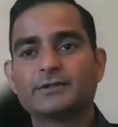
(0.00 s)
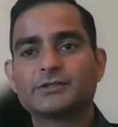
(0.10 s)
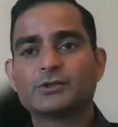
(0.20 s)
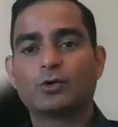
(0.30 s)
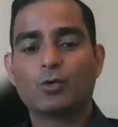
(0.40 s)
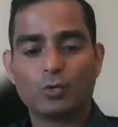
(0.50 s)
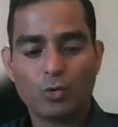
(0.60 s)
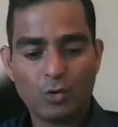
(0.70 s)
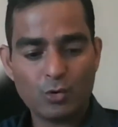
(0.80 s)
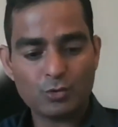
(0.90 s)
So
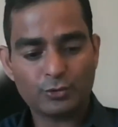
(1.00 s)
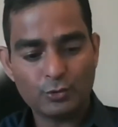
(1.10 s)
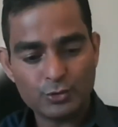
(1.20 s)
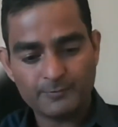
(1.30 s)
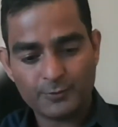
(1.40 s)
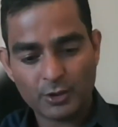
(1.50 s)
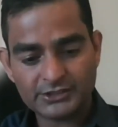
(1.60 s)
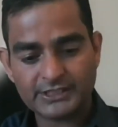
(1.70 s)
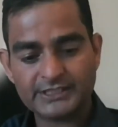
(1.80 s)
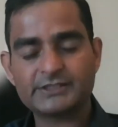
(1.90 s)
go through the
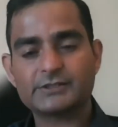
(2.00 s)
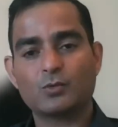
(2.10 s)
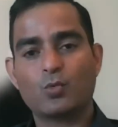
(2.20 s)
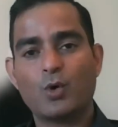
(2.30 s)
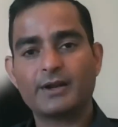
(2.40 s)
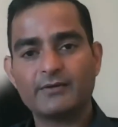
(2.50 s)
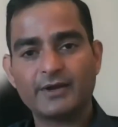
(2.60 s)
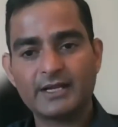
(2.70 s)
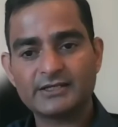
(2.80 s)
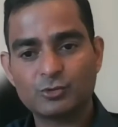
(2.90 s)
process,
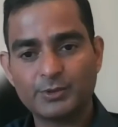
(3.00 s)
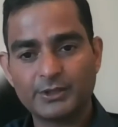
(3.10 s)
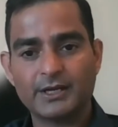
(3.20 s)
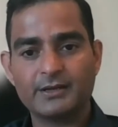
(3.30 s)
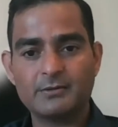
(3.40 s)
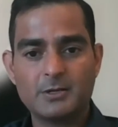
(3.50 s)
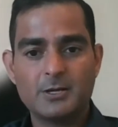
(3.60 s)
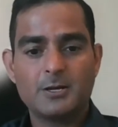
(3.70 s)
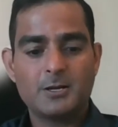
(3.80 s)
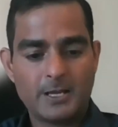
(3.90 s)
whatever has to be done,
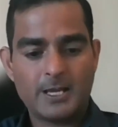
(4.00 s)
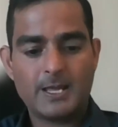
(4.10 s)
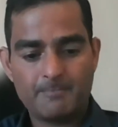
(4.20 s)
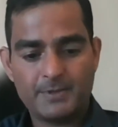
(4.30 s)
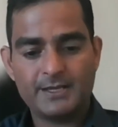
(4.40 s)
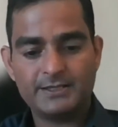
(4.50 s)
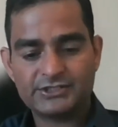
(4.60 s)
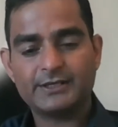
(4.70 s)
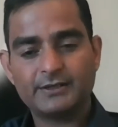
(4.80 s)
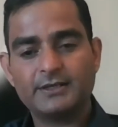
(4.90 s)
A, B,
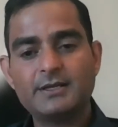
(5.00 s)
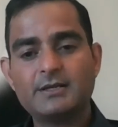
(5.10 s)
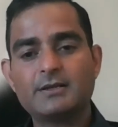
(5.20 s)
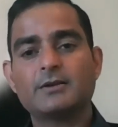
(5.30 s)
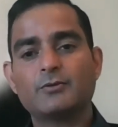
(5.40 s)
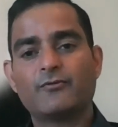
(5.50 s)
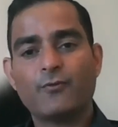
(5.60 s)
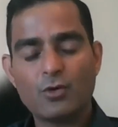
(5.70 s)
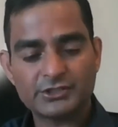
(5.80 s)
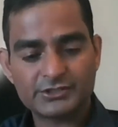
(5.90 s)
C, D,
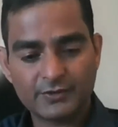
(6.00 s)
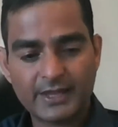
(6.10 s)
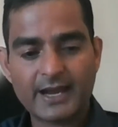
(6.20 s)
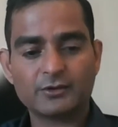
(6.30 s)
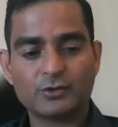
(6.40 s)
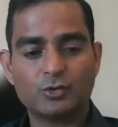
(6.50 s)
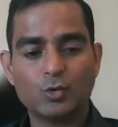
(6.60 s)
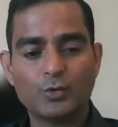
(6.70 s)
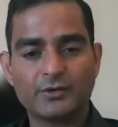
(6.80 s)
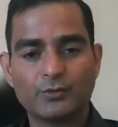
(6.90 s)
focus on that.
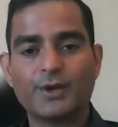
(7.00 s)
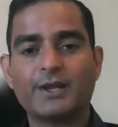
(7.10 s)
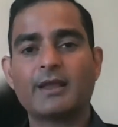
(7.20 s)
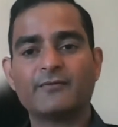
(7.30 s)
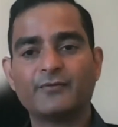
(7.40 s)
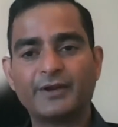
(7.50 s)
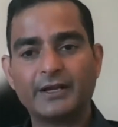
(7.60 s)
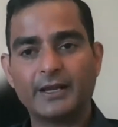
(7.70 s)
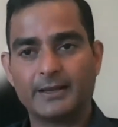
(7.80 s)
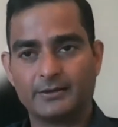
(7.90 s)
Do it well every
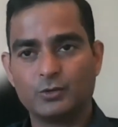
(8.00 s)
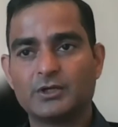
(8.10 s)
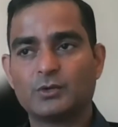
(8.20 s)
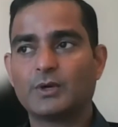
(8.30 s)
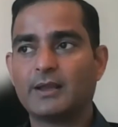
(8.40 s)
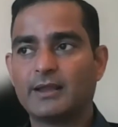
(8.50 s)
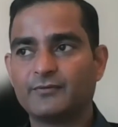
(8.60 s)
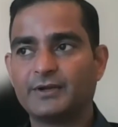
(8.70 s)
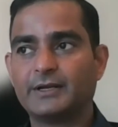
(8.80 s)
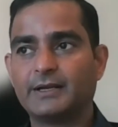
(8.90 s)
day. it well
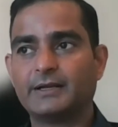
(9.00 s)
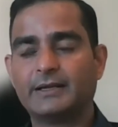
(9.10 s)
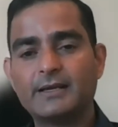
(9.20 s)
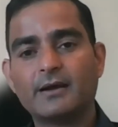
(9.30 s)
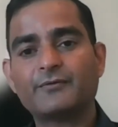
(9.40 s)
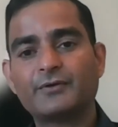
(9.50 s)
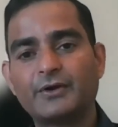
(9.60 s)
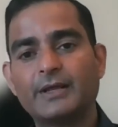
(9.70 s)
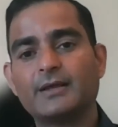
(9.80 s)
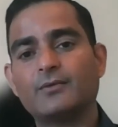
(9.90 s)
every day, day after
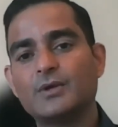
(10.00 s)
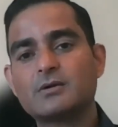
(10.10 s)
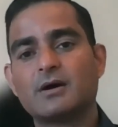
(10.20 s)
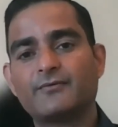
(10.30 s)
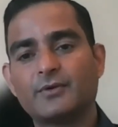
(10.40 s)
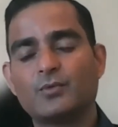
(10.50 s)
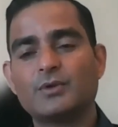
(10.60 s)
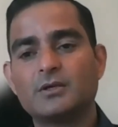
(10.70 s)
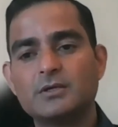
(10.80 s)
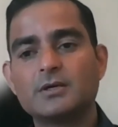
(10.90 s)
day, week after
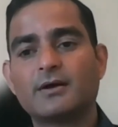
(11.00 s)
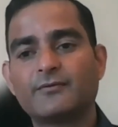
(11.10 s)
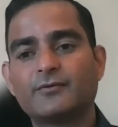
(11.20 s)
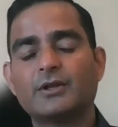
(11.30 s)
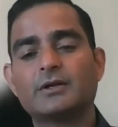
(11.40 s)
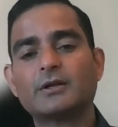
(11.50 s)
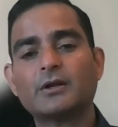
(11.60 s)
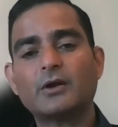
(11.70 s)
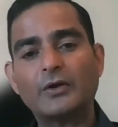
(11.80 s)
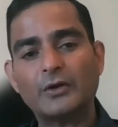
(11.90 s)
week, year after year.
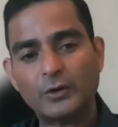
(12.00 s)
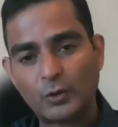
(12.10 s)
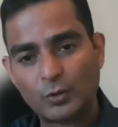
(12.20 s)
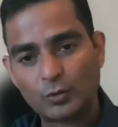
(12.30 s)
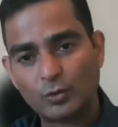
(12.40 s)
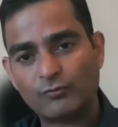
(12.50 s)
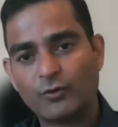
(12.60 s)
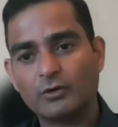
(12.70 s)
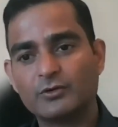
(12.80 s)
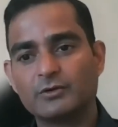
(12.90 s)
Continue to
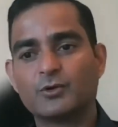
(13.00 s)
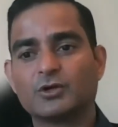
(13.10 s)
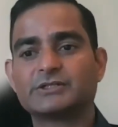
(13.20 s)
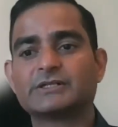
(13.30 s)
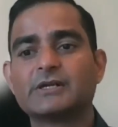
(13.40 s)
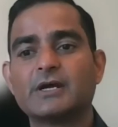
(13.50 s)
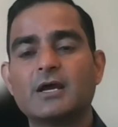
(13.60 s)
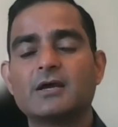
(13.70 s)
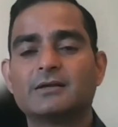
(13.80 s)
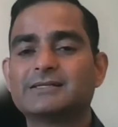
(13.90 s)
follow the process.
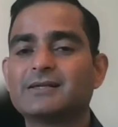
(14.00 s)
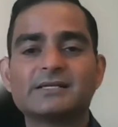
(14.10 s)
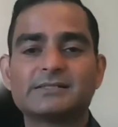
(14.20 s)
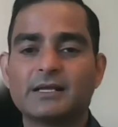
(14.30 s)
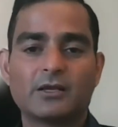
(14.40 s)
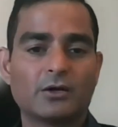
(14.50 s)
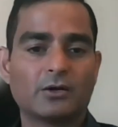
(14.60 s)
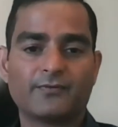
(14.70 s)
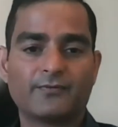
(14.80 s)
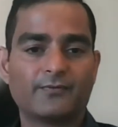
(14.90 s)
Results take care
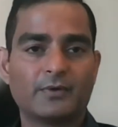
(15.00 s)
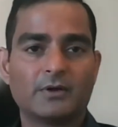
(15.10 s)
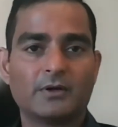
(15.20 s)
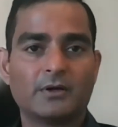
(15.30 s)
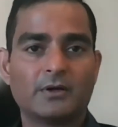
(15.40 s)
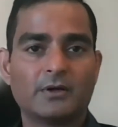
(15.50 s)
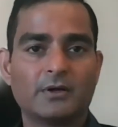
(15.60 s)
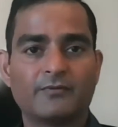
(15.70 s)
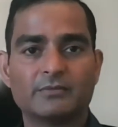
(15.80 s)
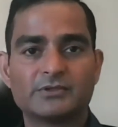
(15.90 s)
of
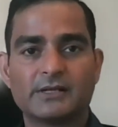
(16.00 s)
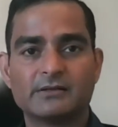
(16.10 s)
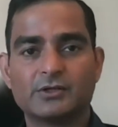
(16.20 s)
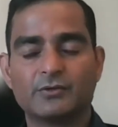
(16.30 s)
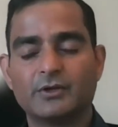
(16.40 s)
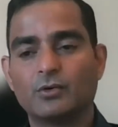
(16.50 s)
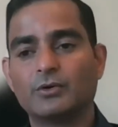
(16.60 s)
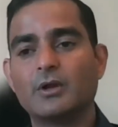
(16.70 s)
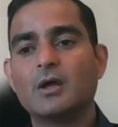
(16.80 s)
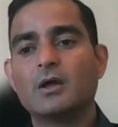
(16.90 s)
themselves on their
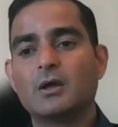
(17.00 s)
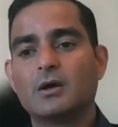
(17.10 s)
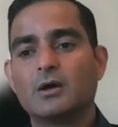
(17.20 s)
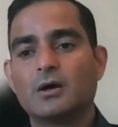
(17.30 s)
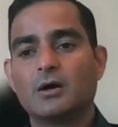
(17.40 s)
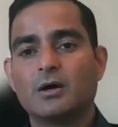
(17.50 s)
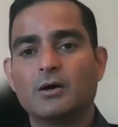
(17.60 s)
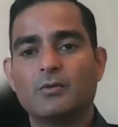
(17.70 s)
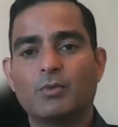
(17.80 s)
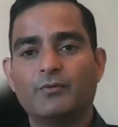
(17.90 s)
own.
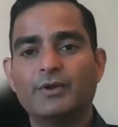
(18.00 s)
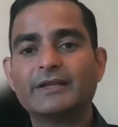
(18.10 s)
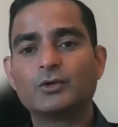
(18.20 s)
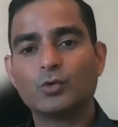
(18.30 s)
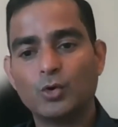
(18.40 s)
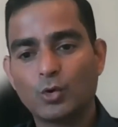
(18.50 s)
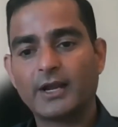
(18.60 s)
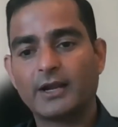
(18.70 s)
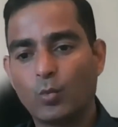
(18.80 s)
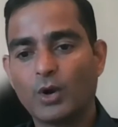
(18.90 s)
But we need to look
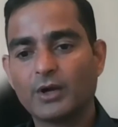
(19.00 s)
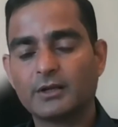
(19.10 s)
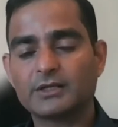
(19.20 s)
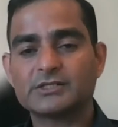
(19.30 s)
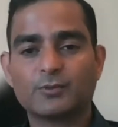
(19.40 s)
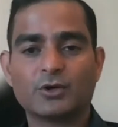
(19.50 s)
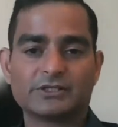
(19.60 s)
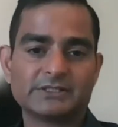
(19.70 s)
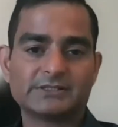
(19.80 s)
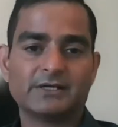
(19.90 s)
at what is the
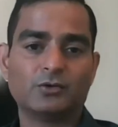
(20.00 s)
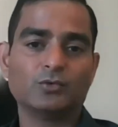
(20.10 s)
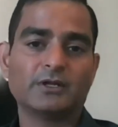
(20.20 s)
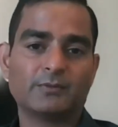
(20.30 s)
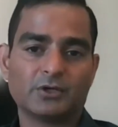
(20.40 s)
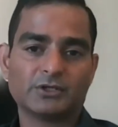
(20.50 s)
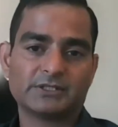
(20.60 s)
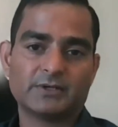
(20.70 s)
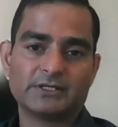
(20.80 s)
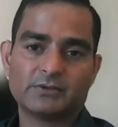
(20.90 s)
process and do that process right.